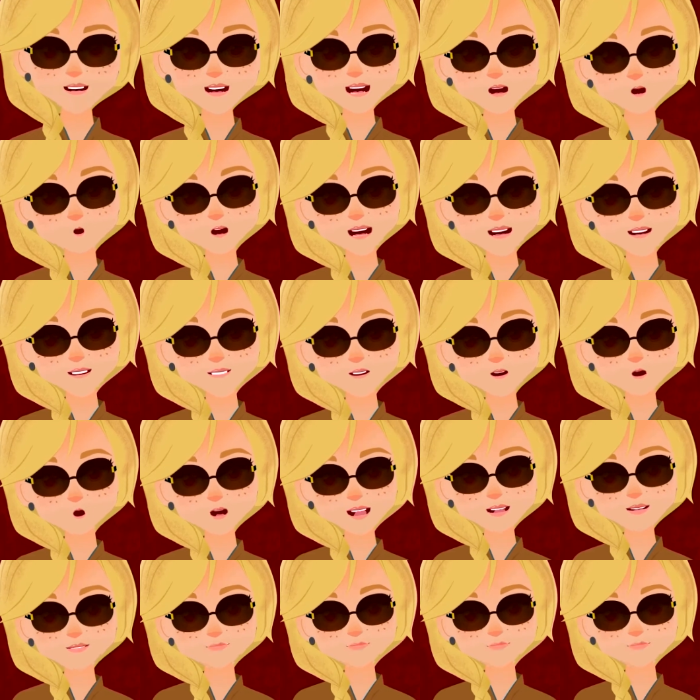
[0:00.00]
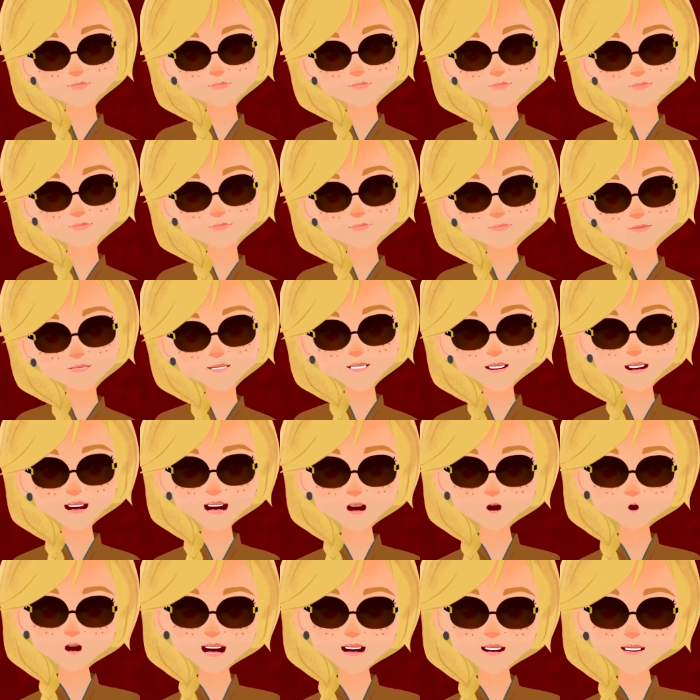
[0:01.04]
can't change that. What do
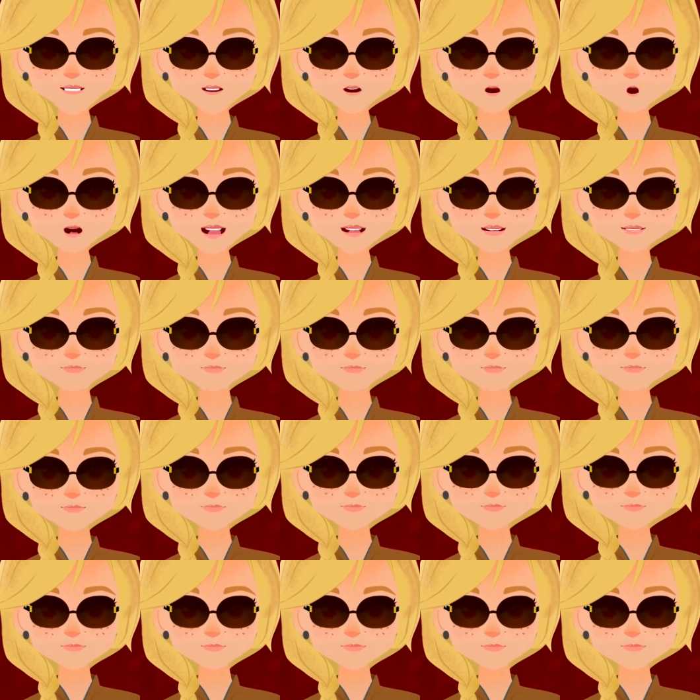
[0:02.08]
you think I should do?